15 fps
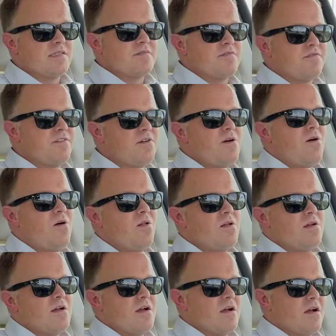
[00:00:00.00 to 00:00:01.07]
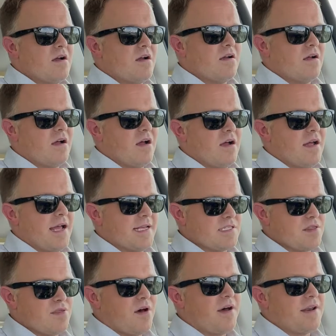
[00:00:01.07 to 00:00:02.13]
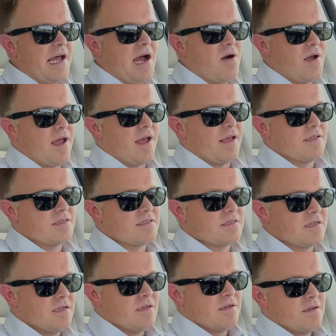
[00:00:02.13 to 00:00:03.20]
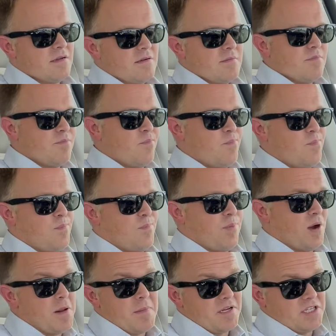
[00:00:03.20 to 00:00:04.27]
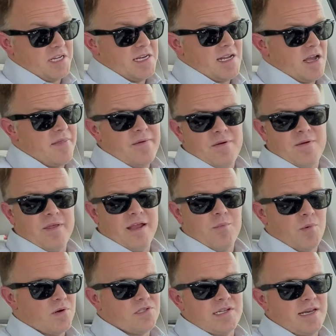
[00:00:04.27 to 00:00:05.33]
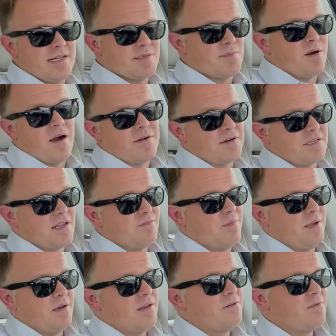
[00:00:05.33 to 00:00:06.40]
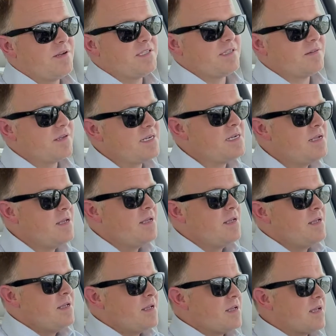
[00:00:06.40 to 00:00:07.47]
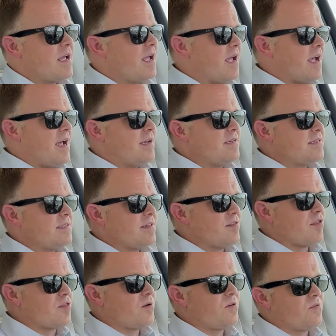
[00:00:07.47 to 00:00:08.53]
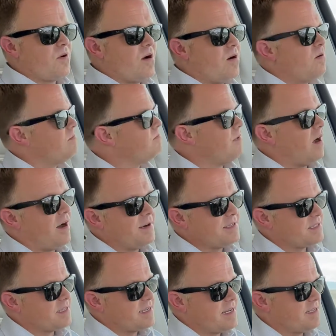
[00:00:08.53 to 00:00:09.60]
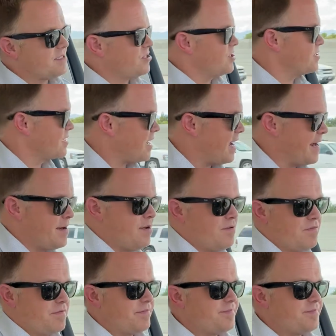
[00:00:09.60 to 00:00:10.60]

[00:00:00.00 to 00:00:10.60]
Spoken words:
feel as thought out as pretty much any other like Mercedes product I've been in recently. And the third row honestly is just kind of,